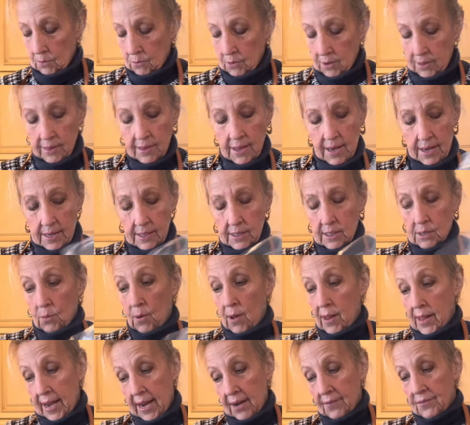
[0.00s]
with lettuce while
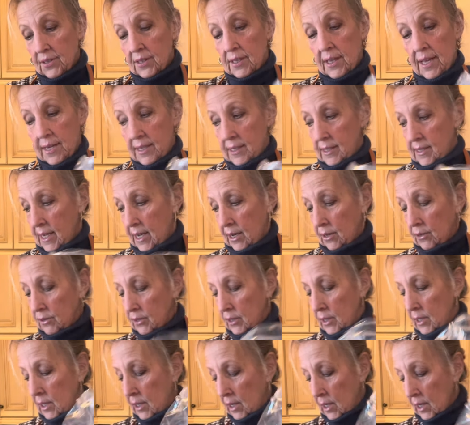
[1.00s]
I have the lettuce out.
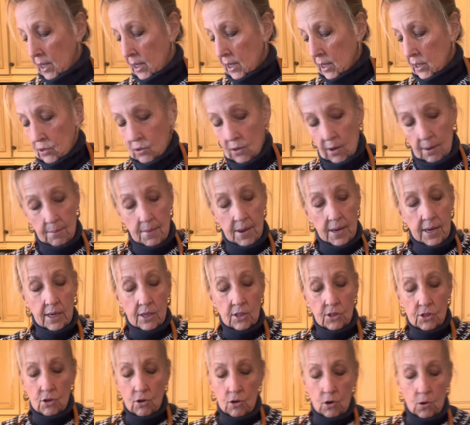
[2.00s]
So I'm making
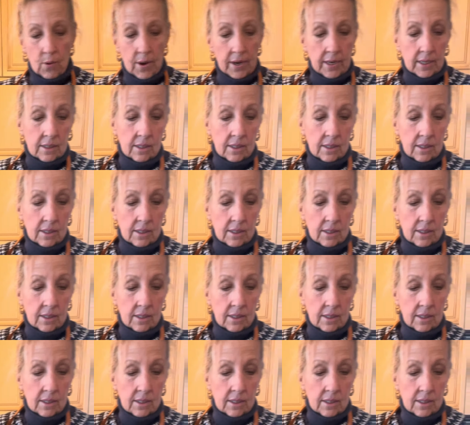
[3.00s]
2 quick